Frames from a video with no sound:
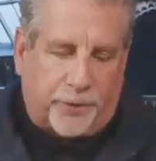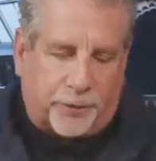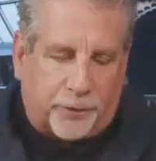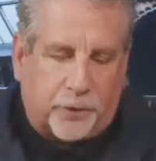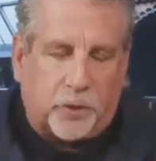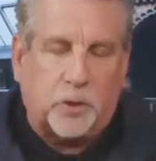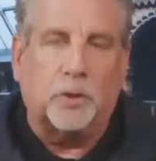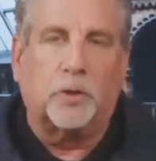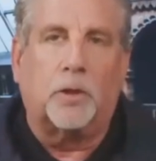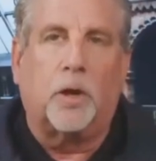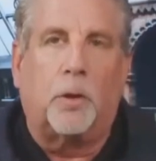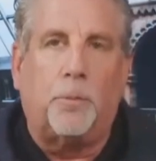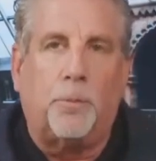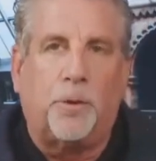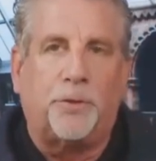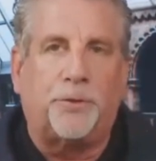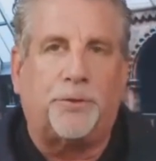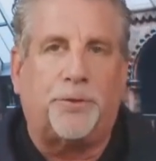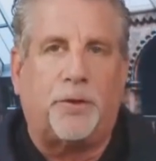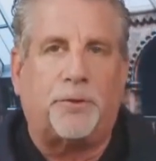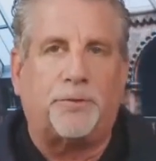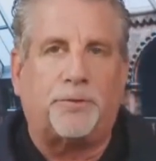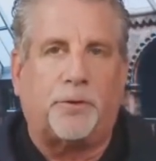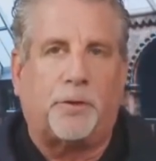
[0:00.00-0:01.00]
this global
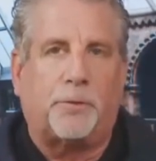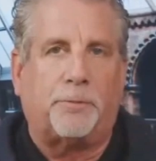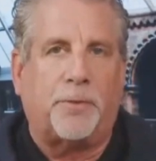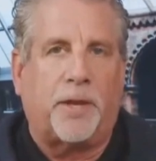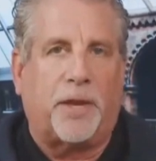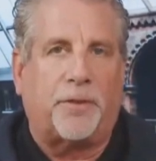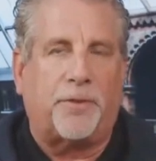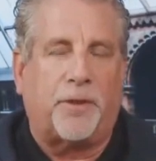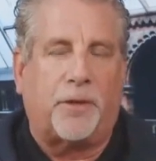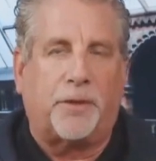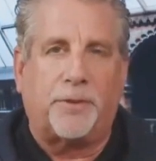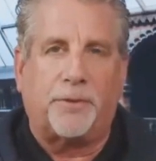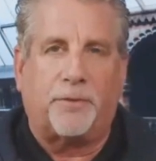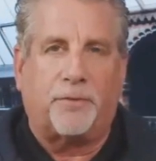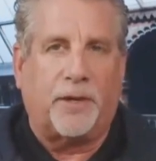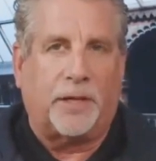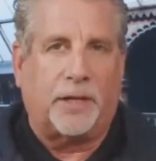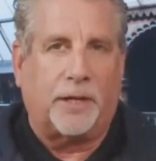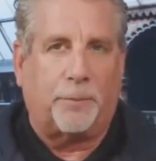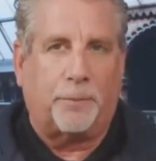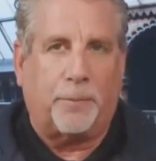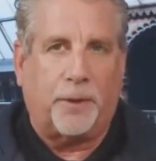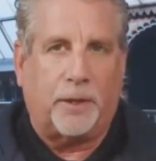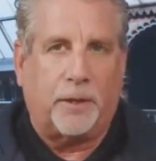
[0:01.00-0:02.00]
system that they're
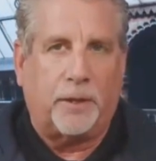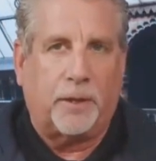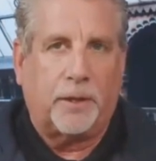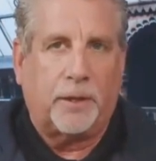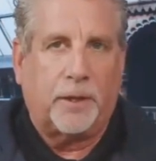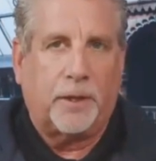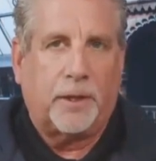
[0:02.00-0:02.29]
developing.